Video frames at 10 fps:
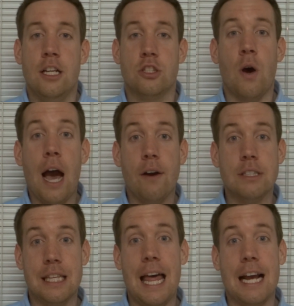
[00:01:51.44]
So how
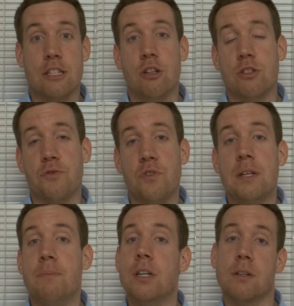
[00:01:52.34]
is
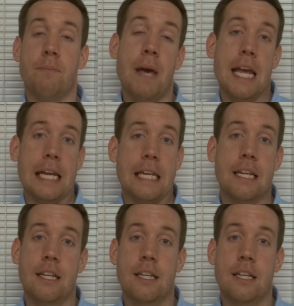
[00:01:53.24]
lactose-free milk made?